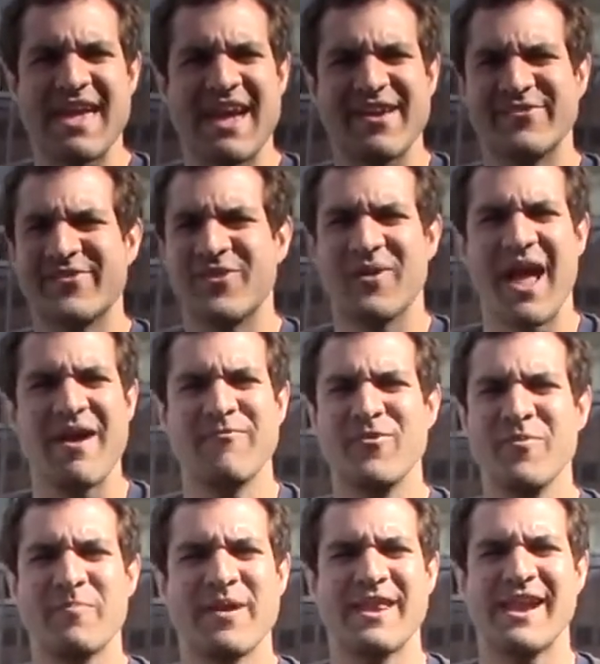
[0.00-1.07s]
Has there
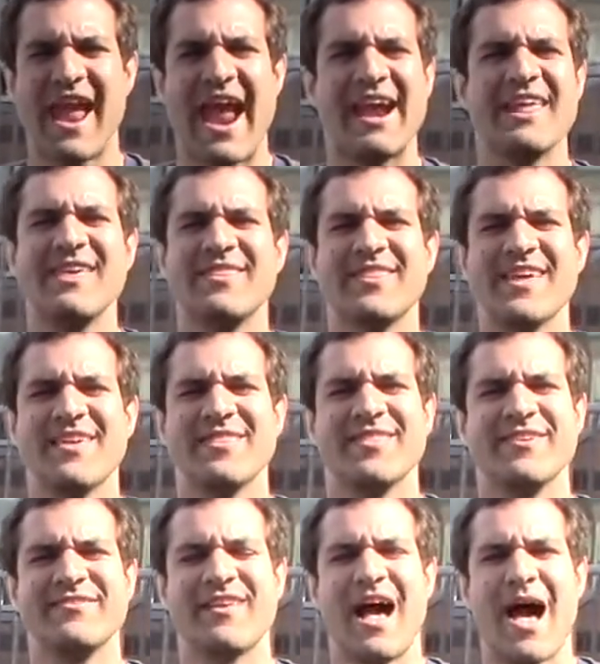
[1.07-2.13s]
ever been anything
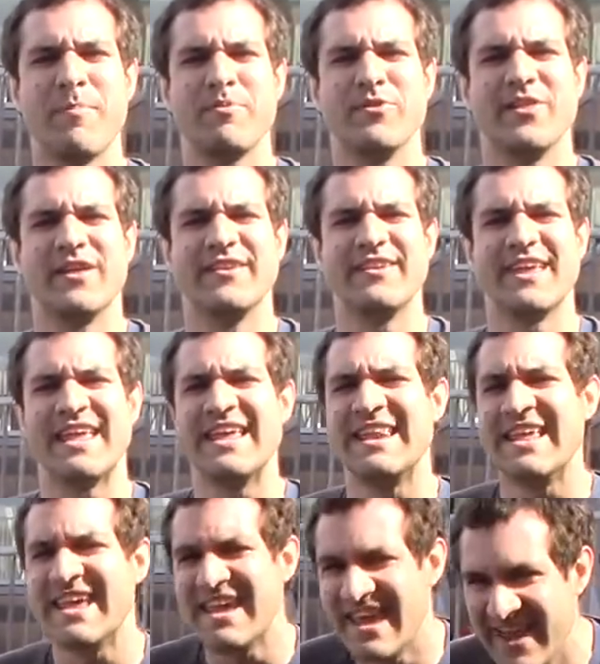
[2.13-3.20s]
this opulent in
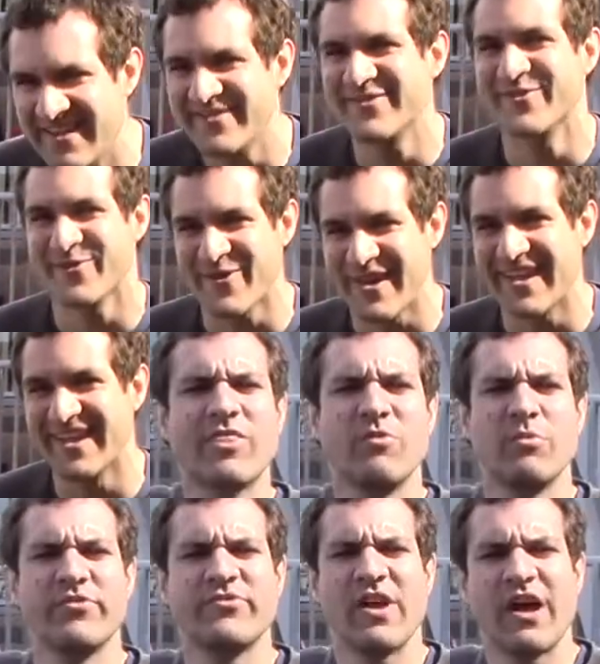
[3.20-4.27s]
history? The
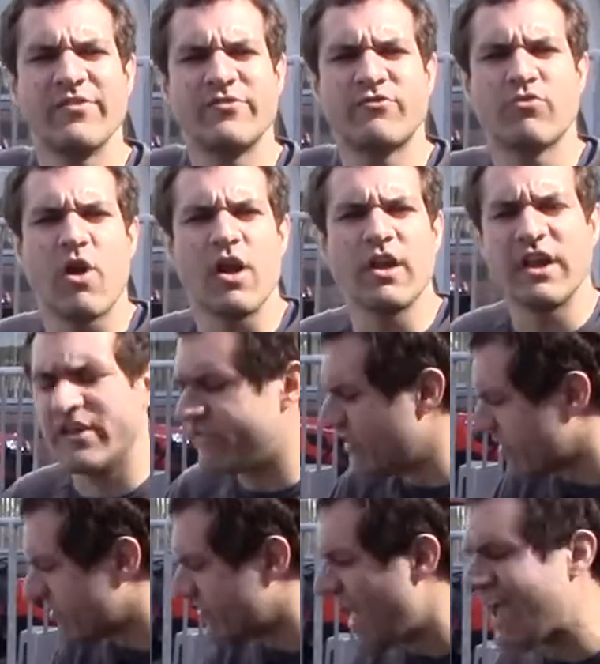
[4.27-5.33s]
Mulsanne's trunk is
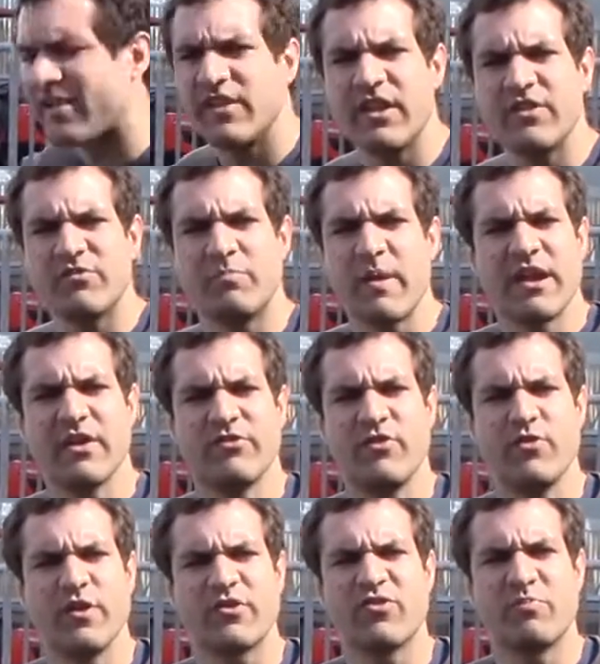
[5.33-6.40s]
exactly as big as
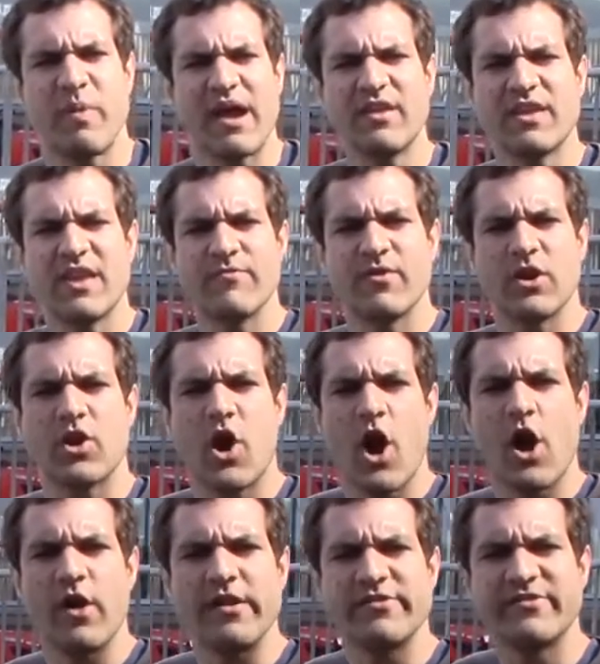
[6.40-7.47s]
you'd expect given a
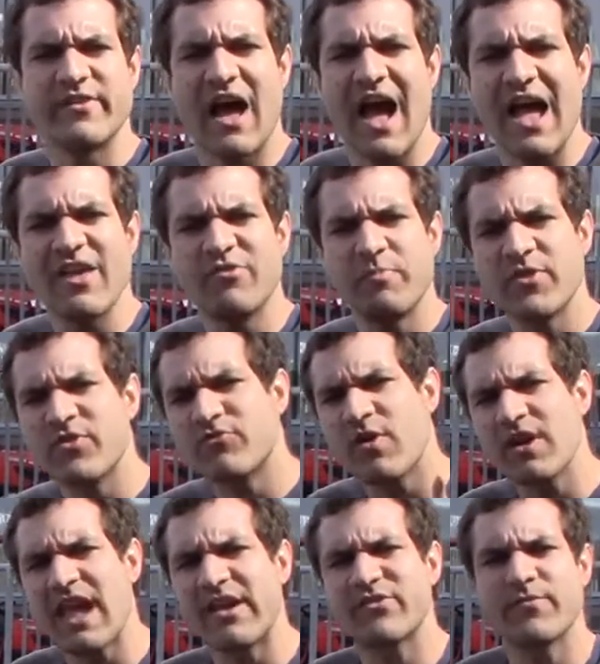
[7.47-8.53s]
car its size, but the
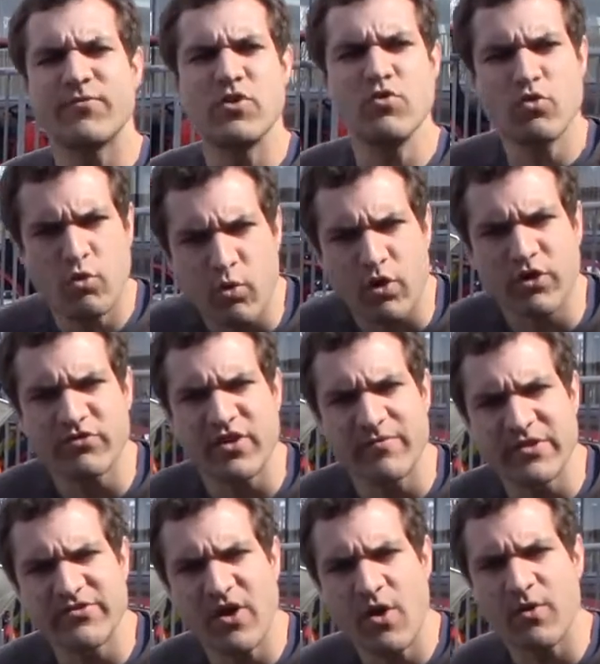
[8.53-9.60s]
trunk has a few quirks of
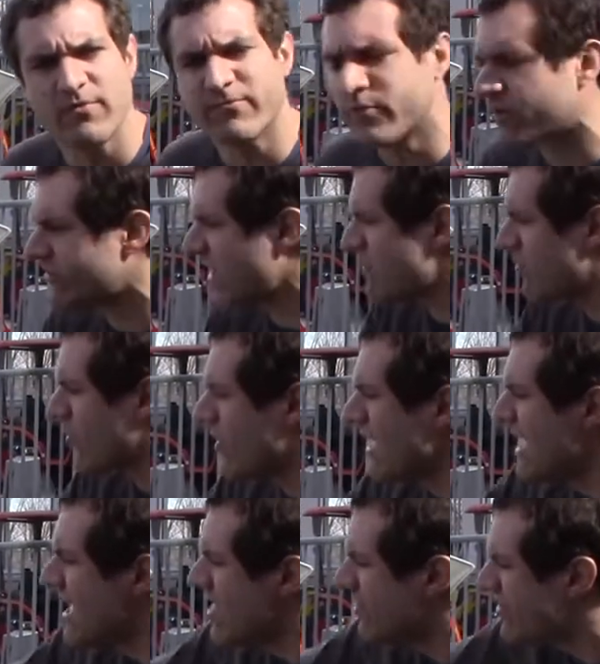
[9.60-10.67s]
its own. For example,
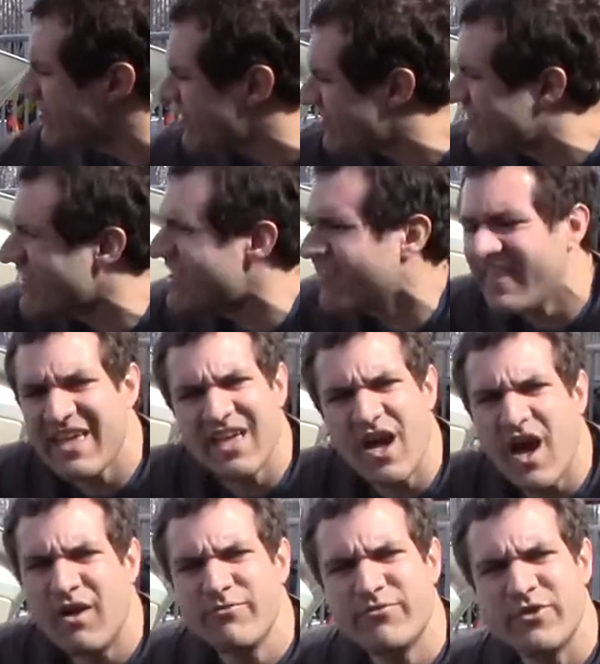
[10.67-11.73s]
the ceiling
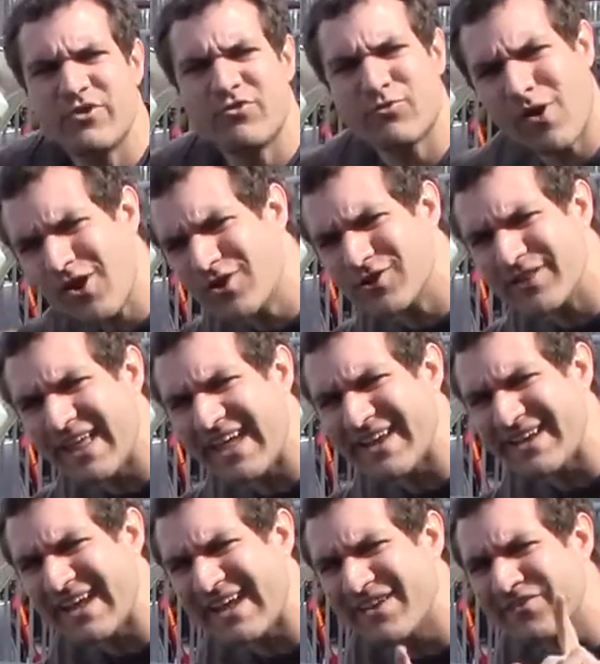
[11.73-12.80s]
of the trunk
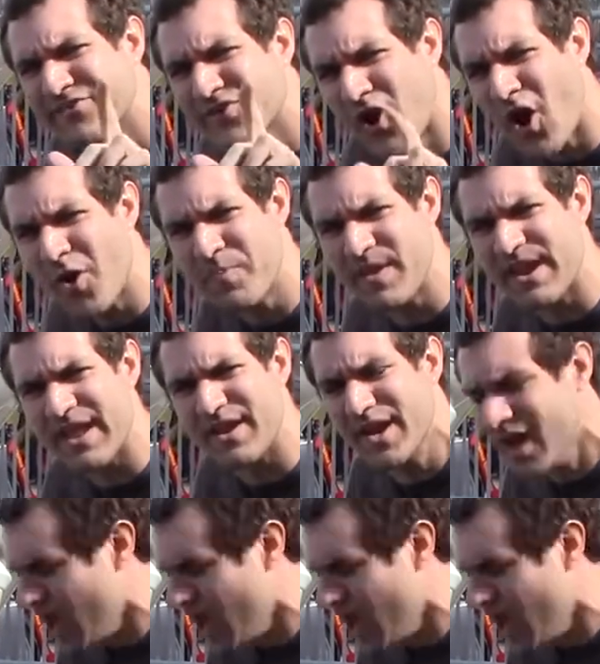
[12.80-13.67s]
lid is carpeted.